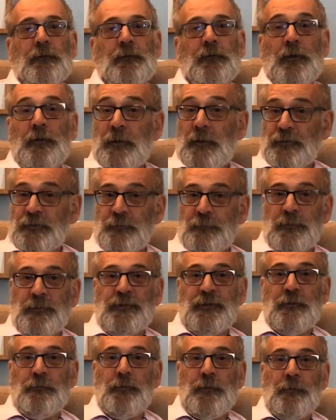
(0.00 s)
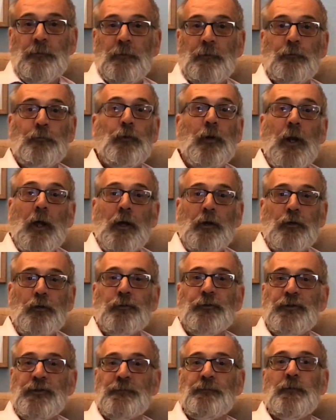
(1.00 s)
young LGBT people mm. rely
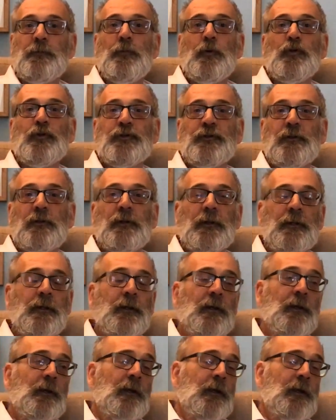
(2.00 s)
on disproportionately.